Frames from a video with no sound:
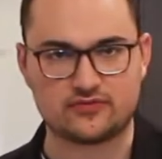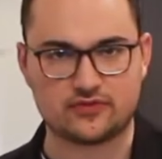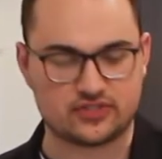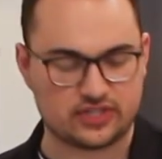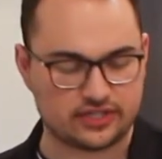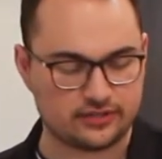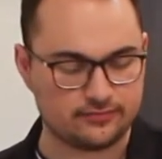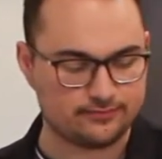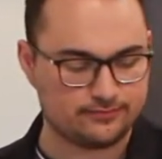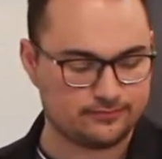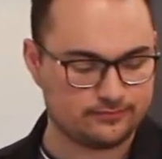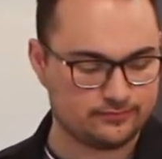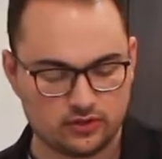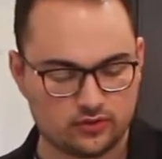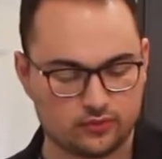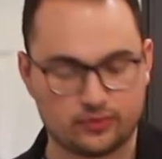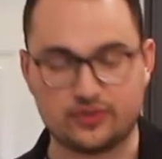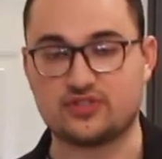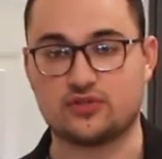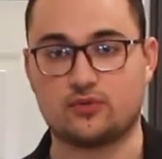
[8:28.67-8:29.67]
for a second.
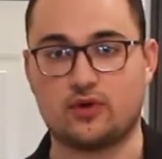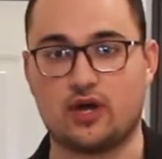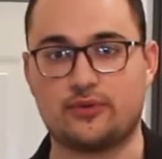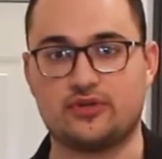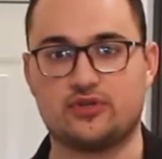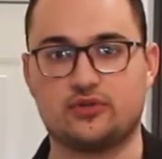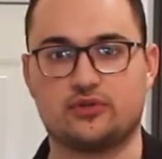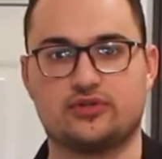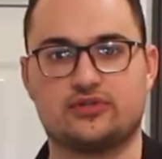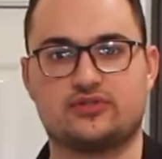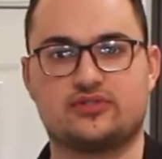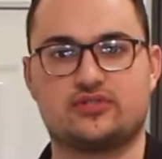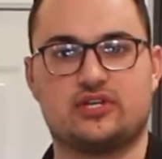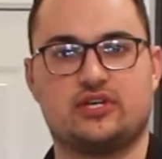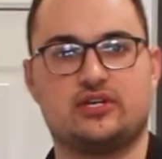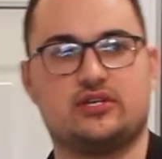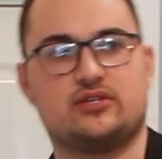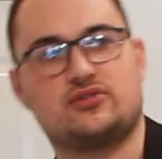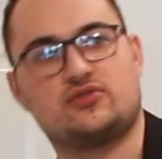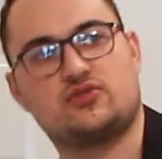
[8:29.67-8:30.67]
The reason why we do this
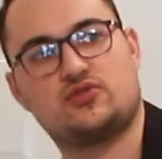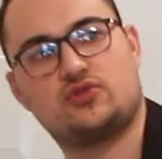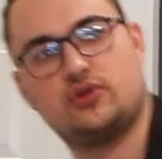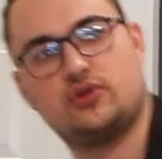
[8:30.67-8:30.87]
is